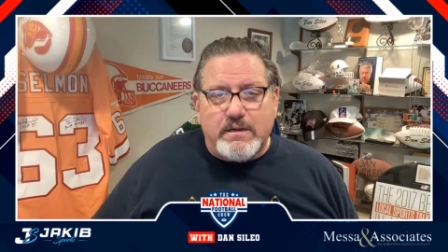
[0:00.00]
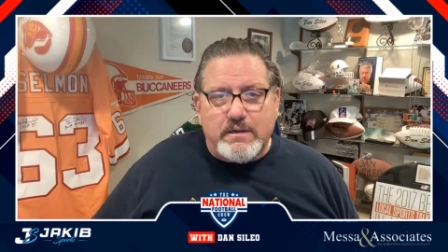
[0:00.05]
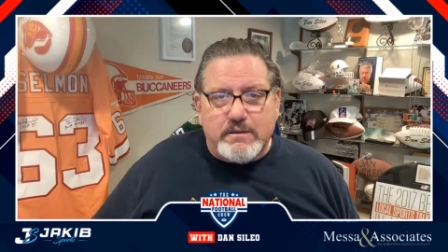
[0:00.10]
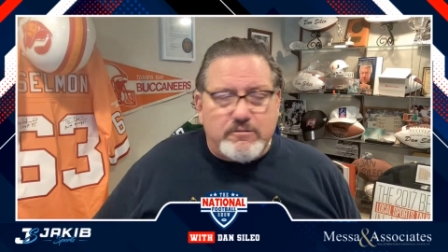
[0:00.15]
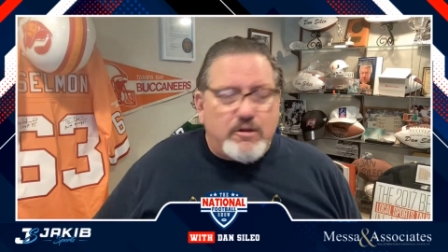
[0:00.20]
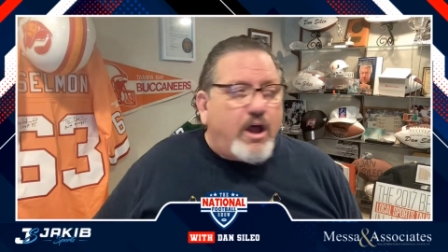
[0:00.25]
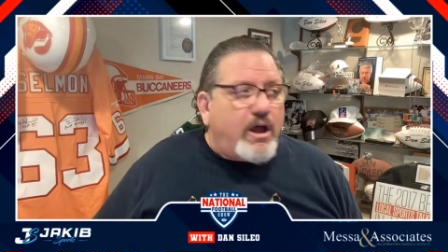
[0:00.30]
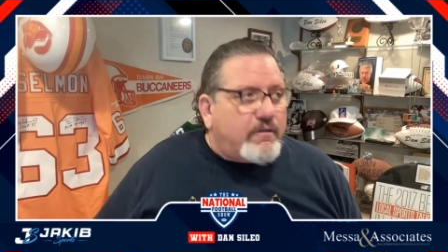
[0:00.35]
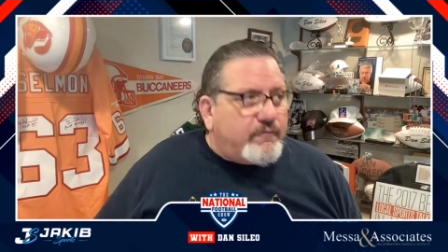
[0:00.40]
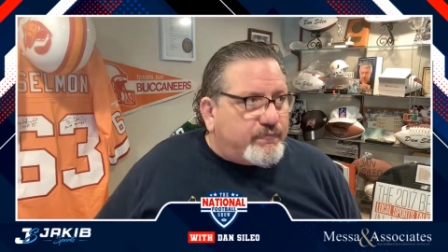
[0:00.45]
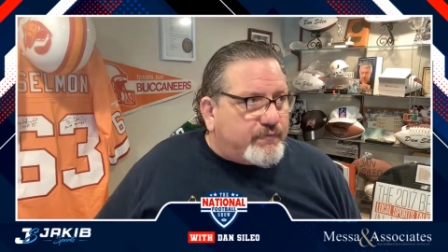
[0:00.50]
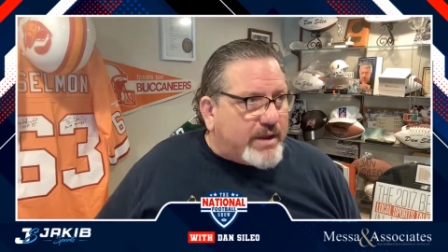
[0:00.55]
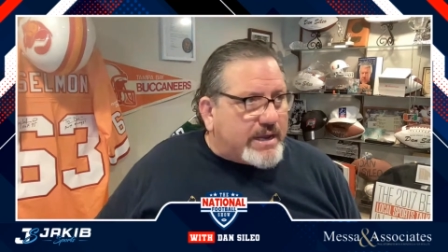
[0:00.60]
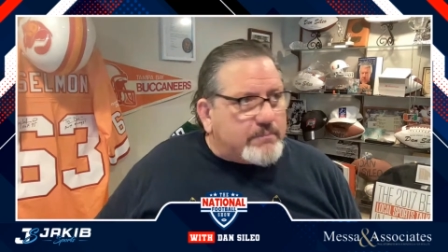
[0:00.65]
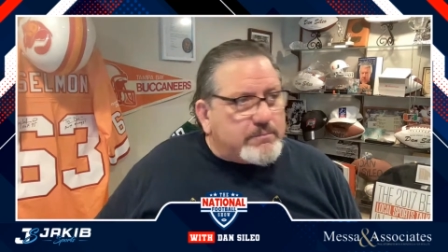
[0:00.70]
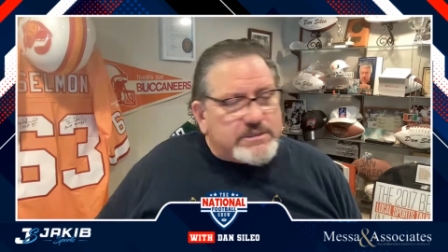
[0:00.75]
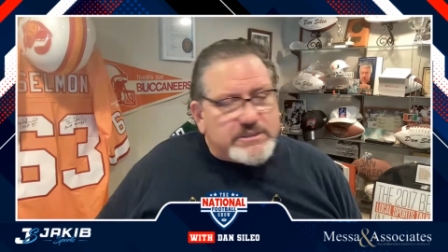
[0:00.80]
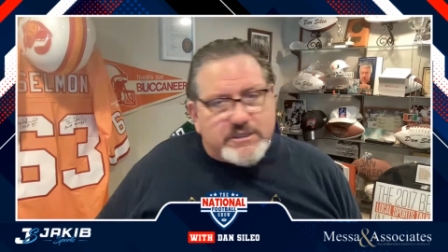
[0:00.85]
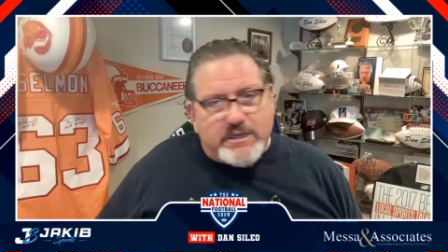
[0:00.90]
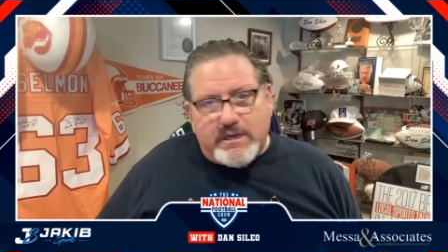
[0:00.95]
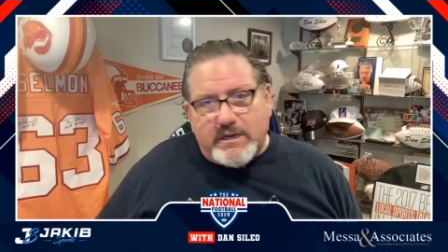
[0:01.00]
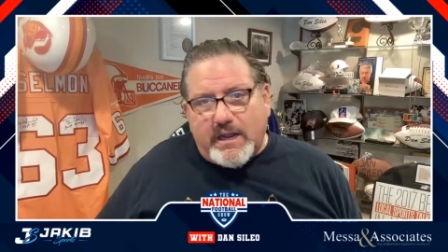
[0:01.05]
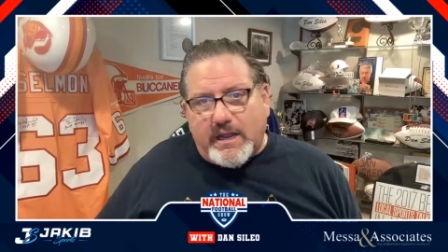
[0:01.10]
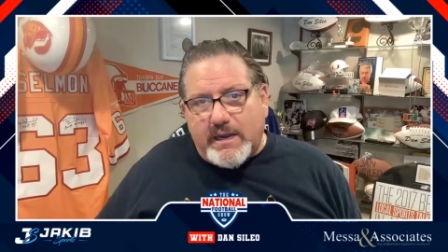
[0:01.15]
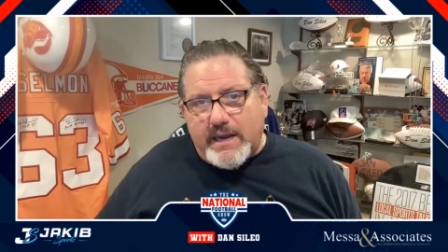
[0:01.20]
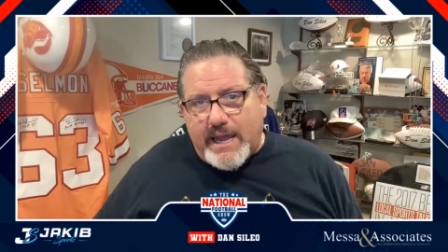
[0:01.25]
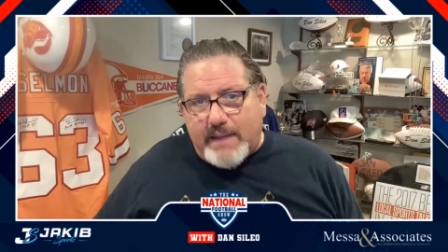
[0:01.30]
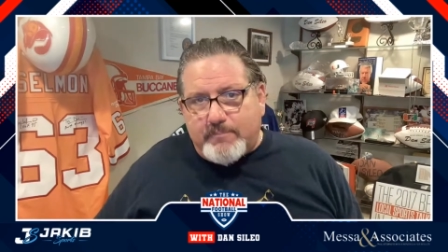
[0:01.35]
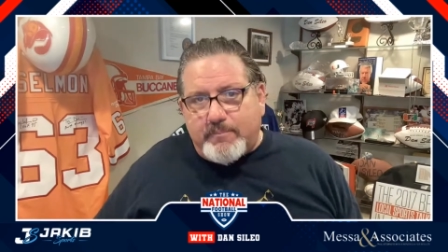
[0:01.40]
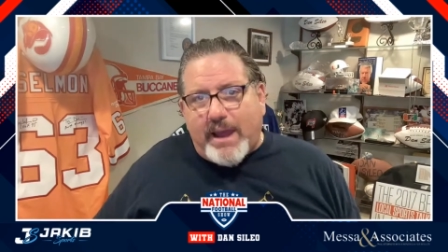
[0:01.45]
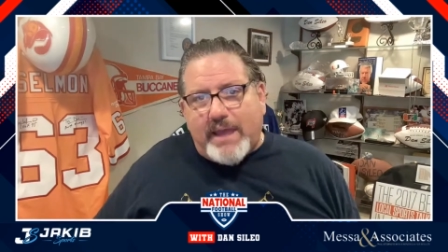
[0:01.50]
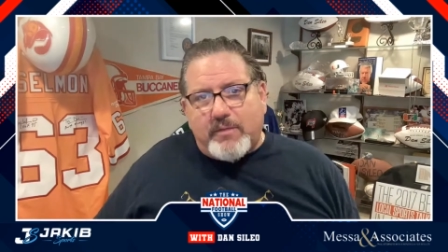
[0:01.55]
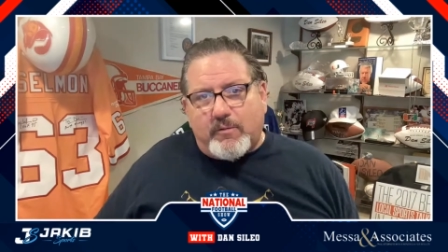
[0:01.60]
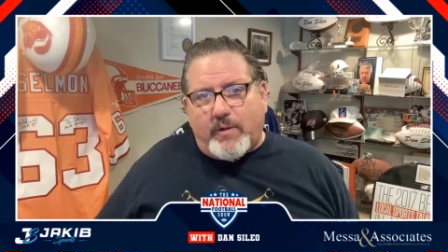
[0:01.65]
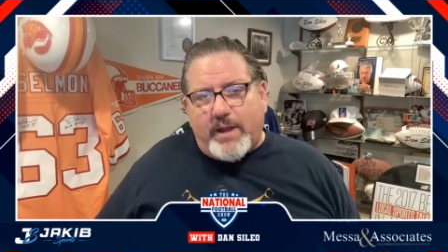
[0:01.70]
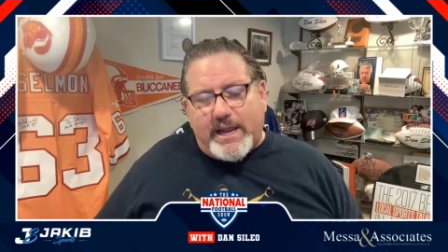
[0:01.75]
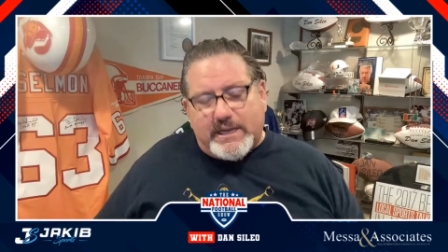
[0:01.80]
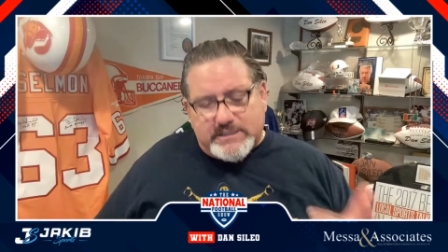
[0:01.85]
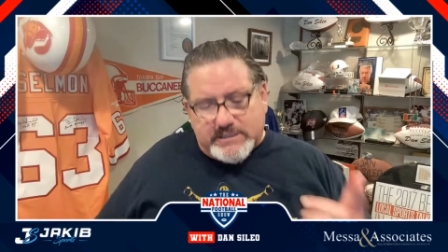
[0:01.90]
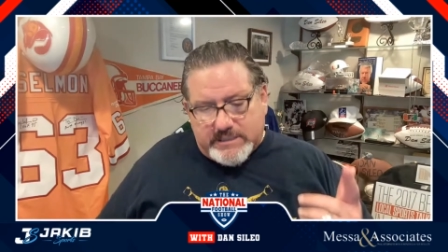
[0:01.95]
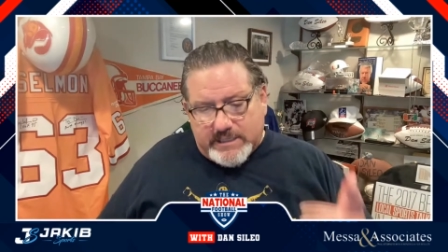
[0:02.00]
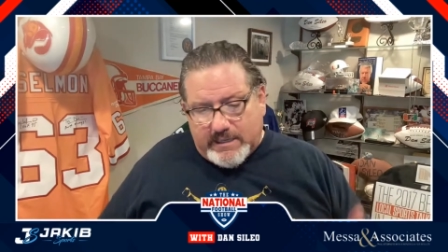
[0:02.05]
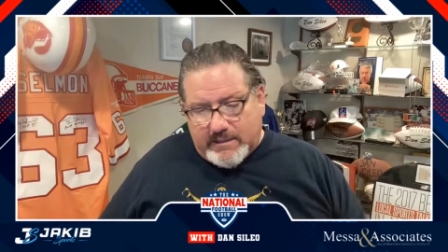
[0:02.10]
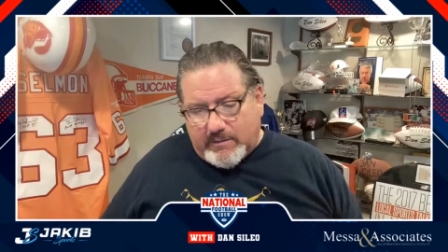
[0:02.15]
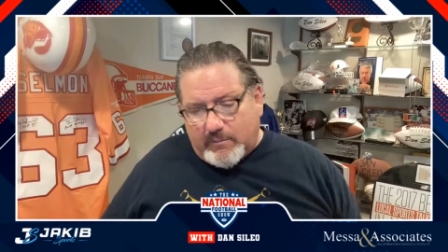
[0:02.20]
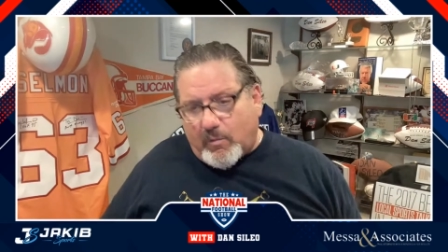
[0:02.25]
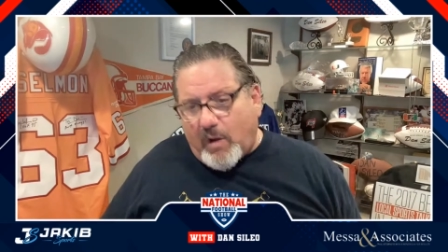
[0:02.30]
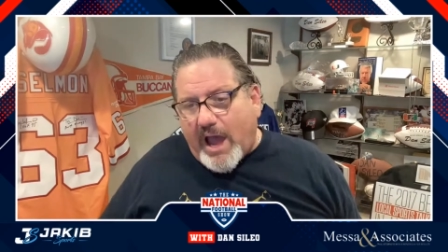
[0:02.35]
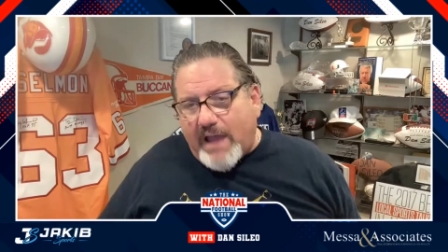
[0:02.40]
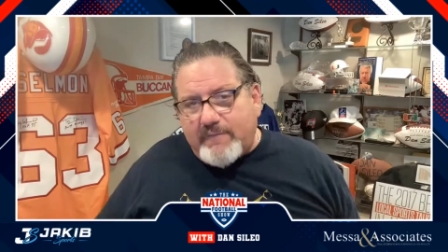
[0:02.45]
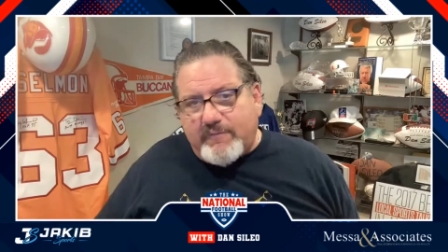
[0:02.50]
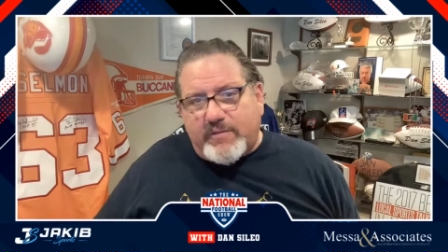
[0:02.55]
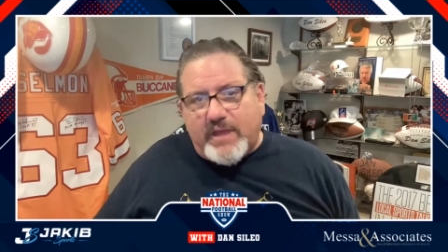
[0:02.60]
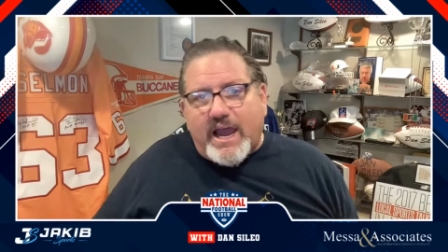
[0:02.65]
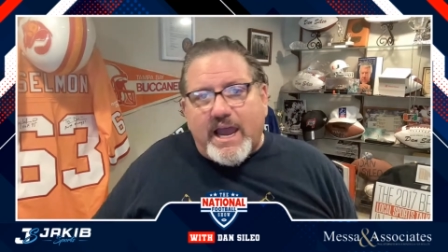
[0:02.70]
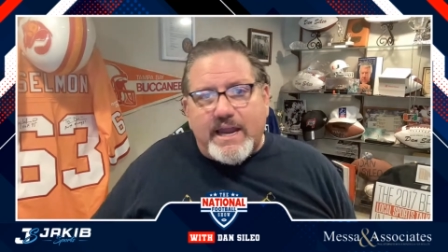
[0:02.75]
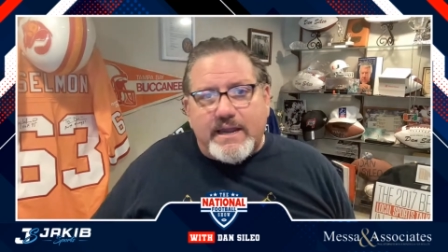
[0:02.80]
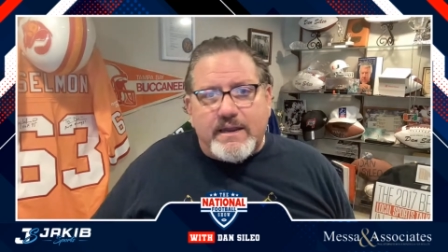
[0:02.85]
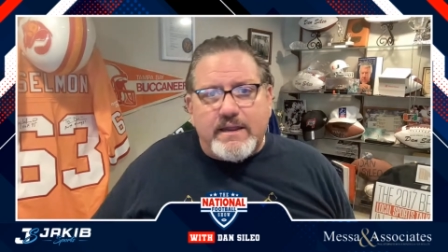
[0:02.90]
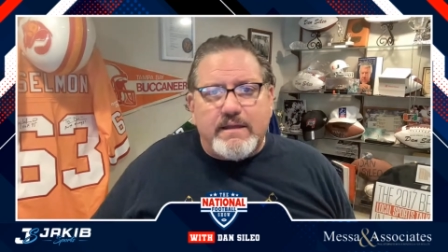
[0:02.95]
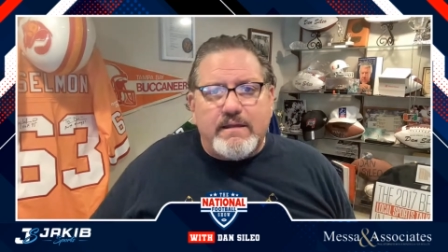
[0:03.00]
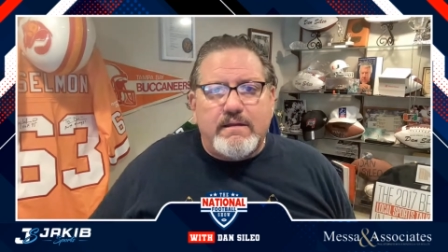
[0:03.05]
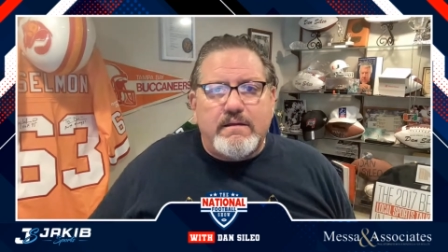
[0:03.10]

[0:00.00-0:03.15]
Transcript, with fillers: The Hunt family's good on that. By the way, I see the wife died